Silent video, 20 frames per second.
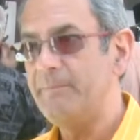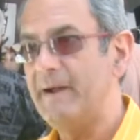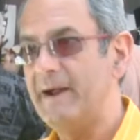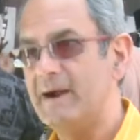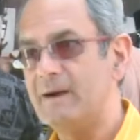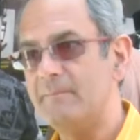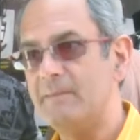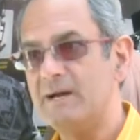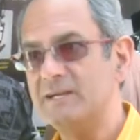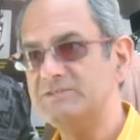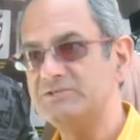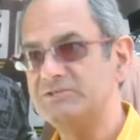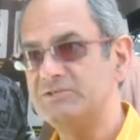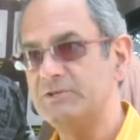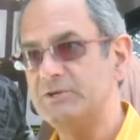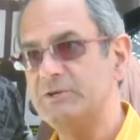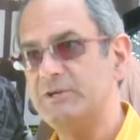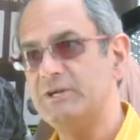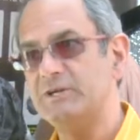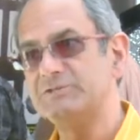Paramount
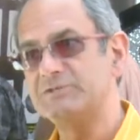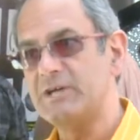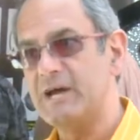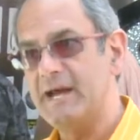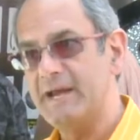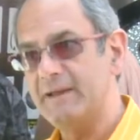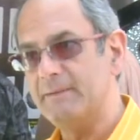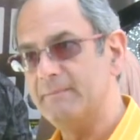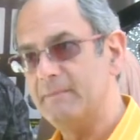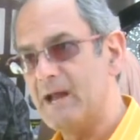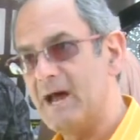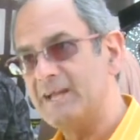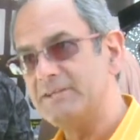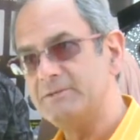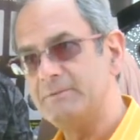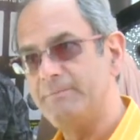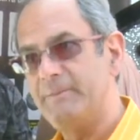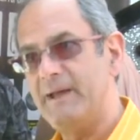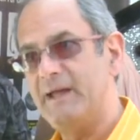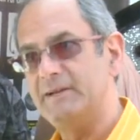Studios. I am not
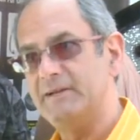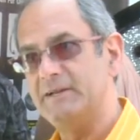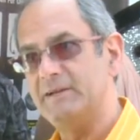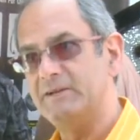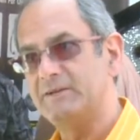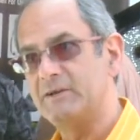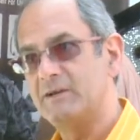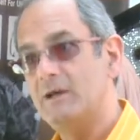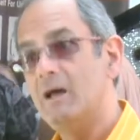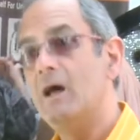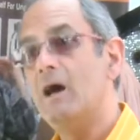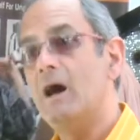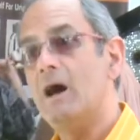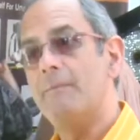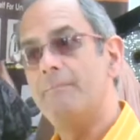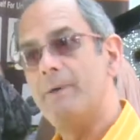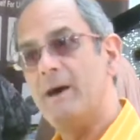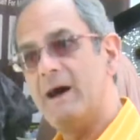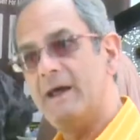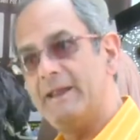dependent
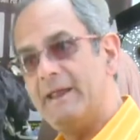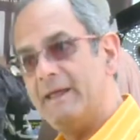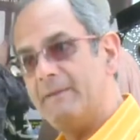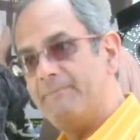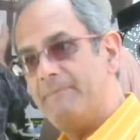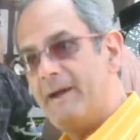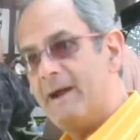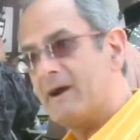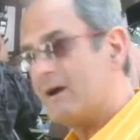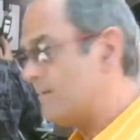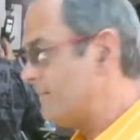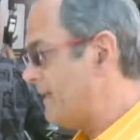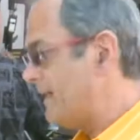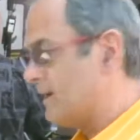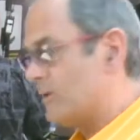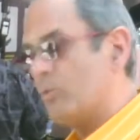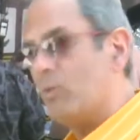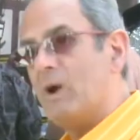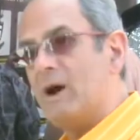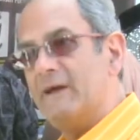upon a
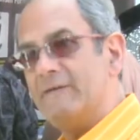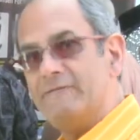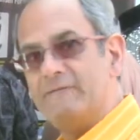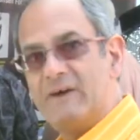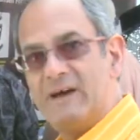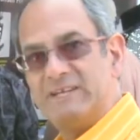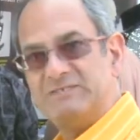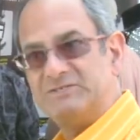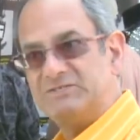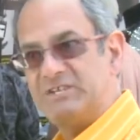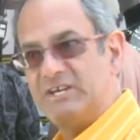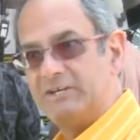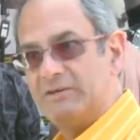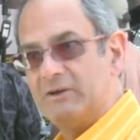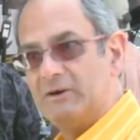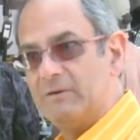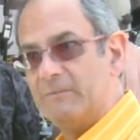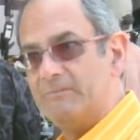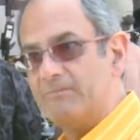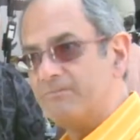Paramount Wi-Fi
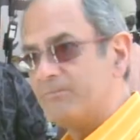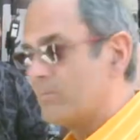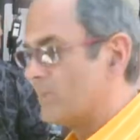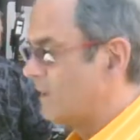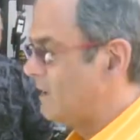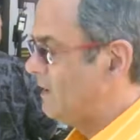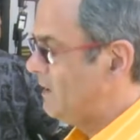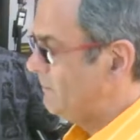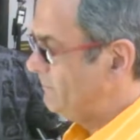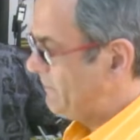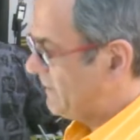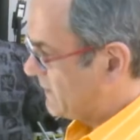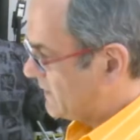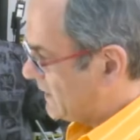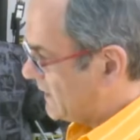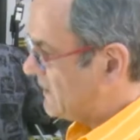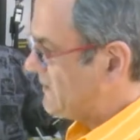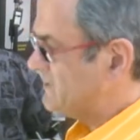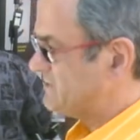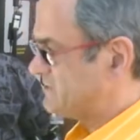signal.
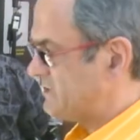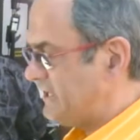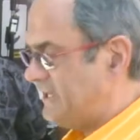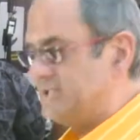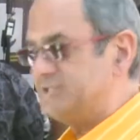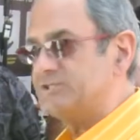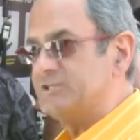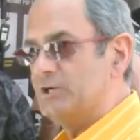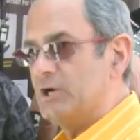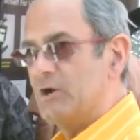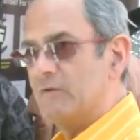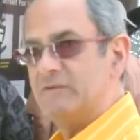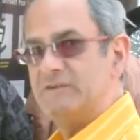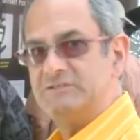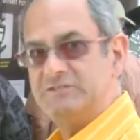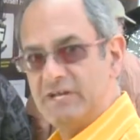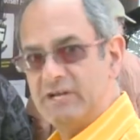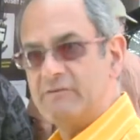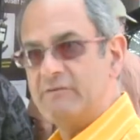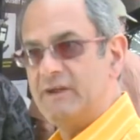Because each
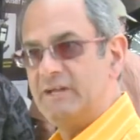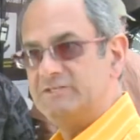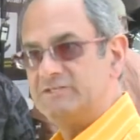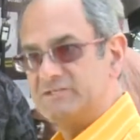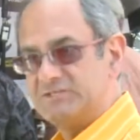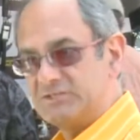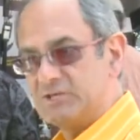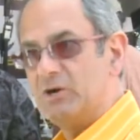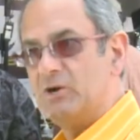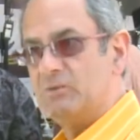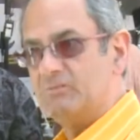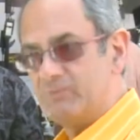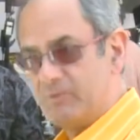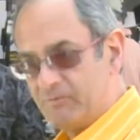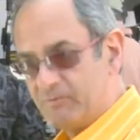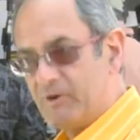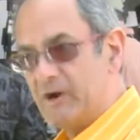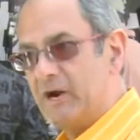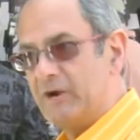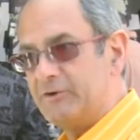ANOVA generates its own
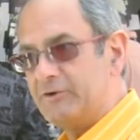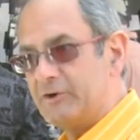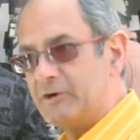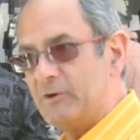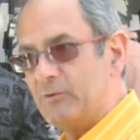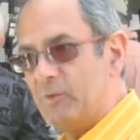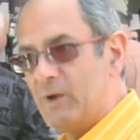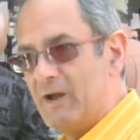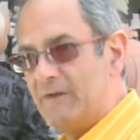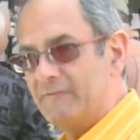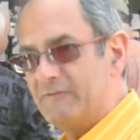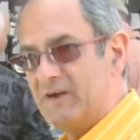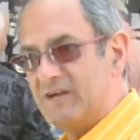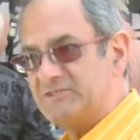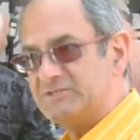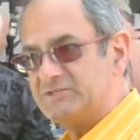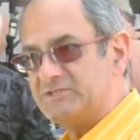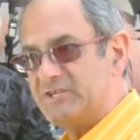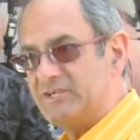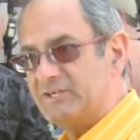proprietary
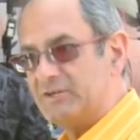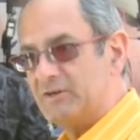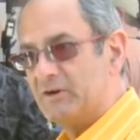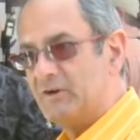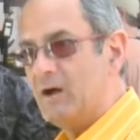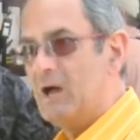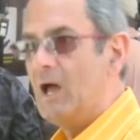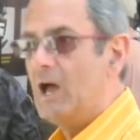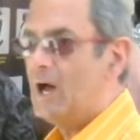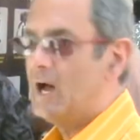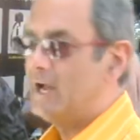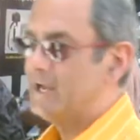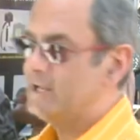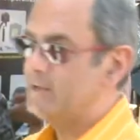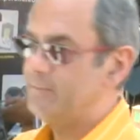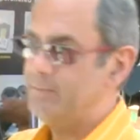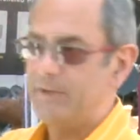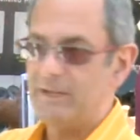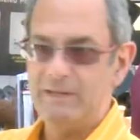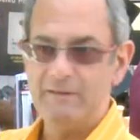Wi-Fi signal, I
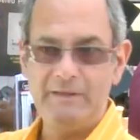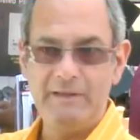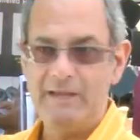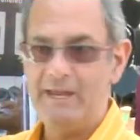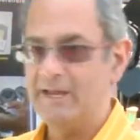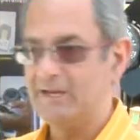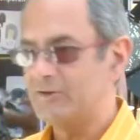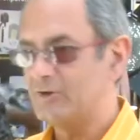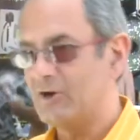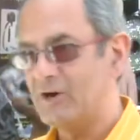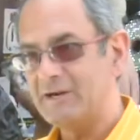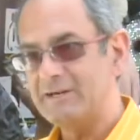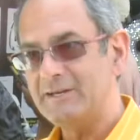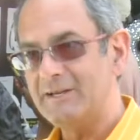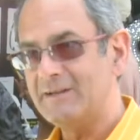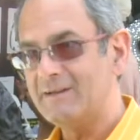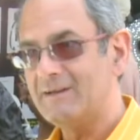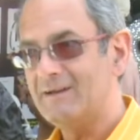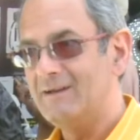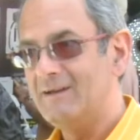could be in the
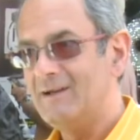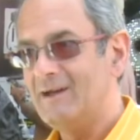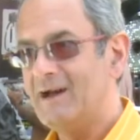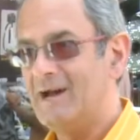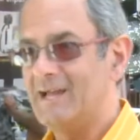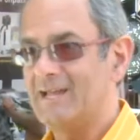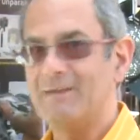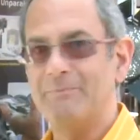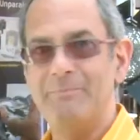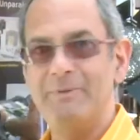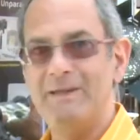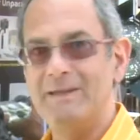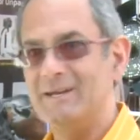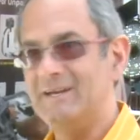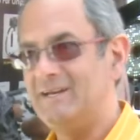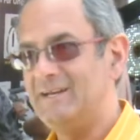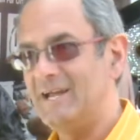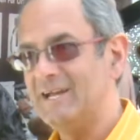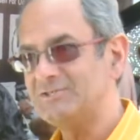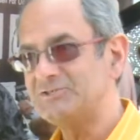Antarctic, I could be in
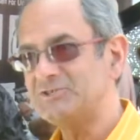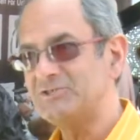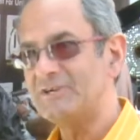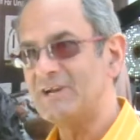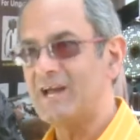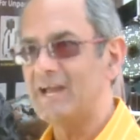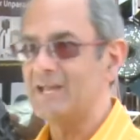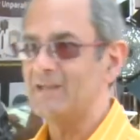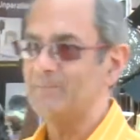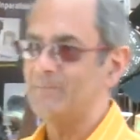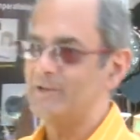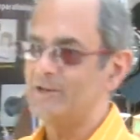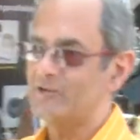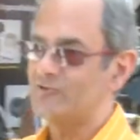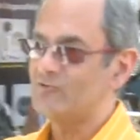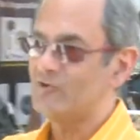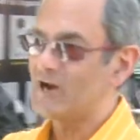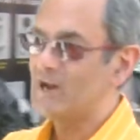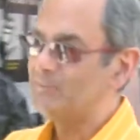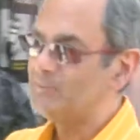a desert, I could be in
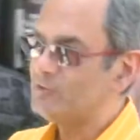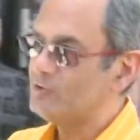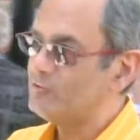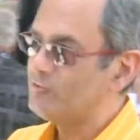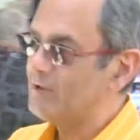a tropical